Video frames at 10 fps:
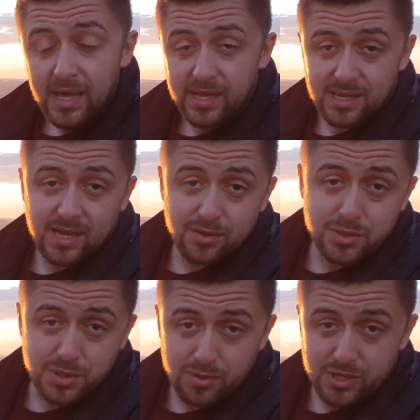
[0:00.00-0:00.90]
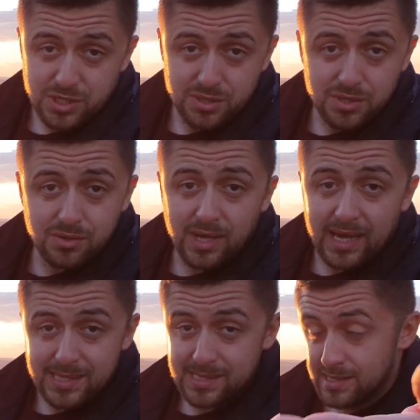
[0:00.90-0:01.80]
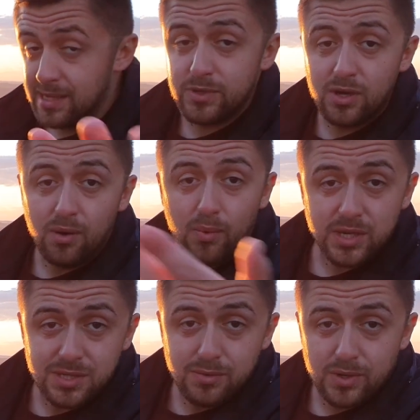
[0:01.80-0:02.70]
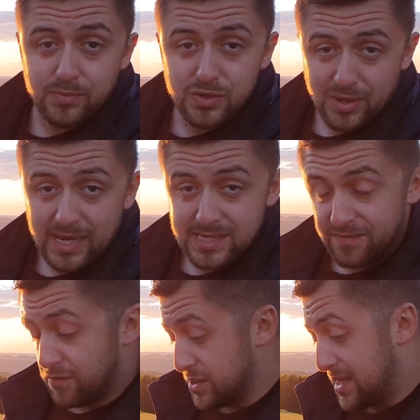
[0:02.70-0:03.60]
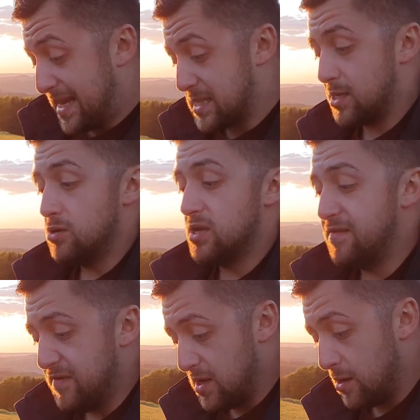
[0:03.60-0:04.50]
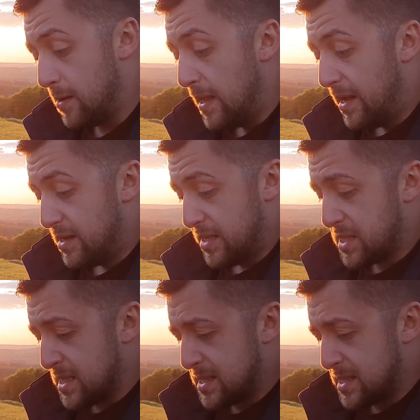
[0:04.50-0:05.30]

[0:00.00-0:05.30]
And again, also a question to you guys. Let me know what you want me to ask for the next Q&A video. Let's get